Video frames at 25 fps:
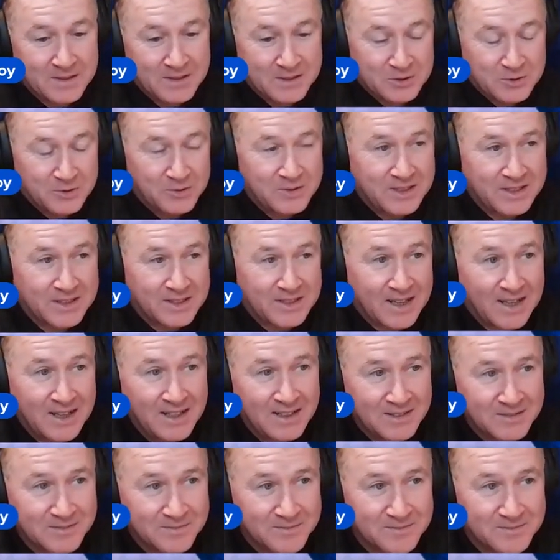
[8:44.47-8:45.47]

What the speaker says: So did I.